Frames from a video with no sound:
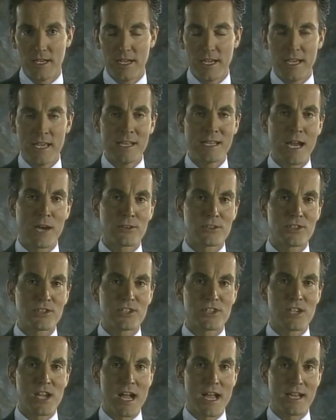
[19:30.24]
In our
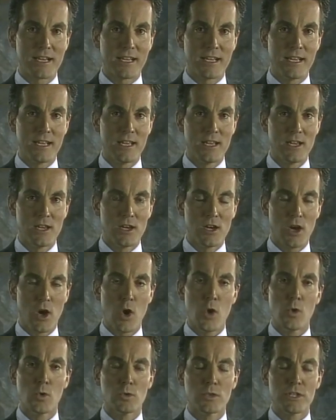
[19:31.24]
society,
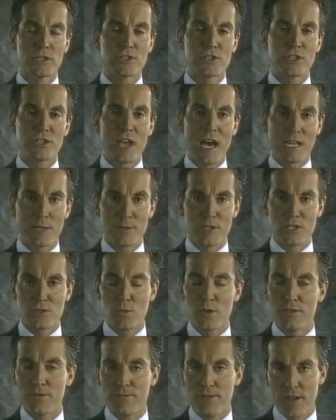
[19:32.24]
old is synonymous
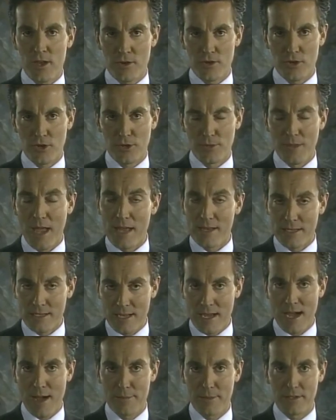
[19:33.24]
with failure and
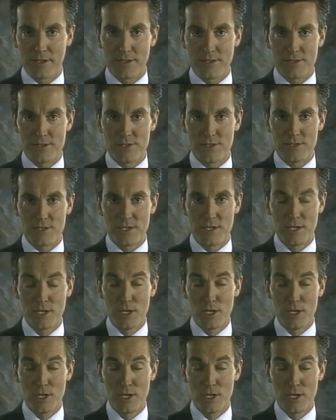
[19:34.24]
incompetence.